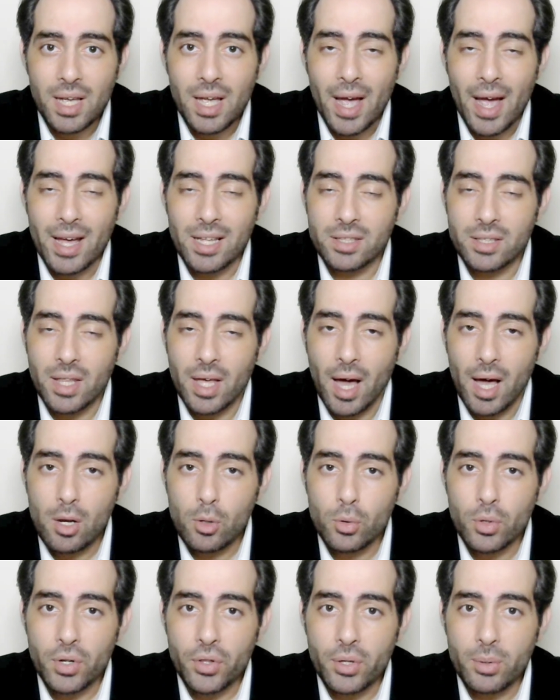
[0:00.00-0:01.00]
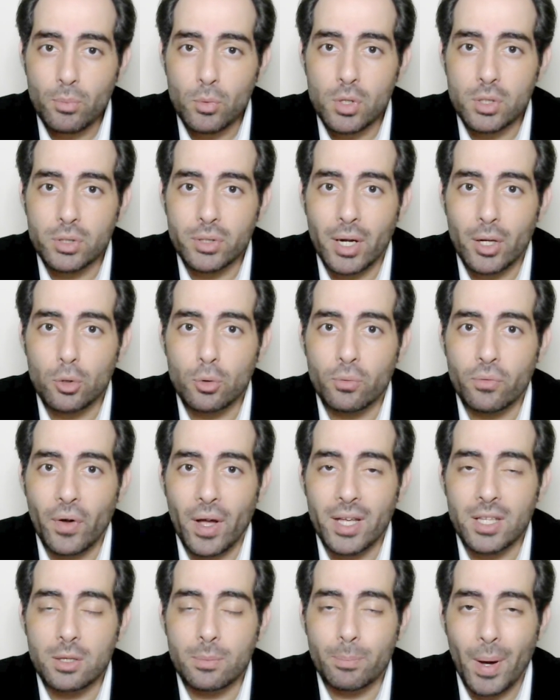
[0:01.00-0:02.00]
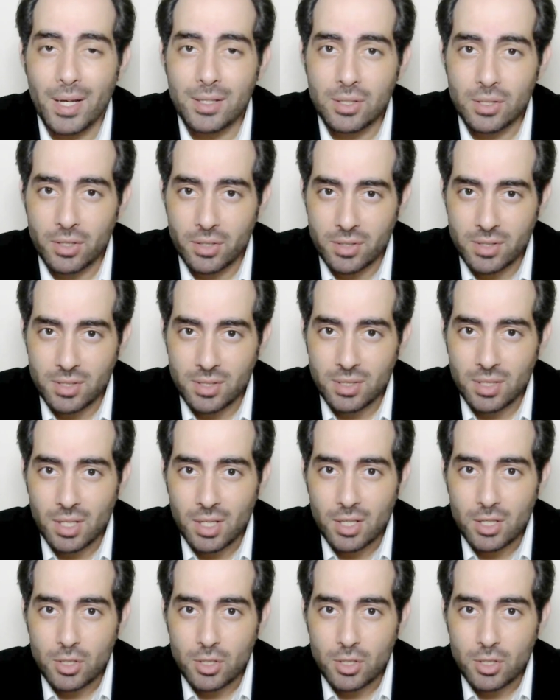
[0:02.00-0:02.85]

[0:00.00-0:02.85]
and the algorithm will try to find patterns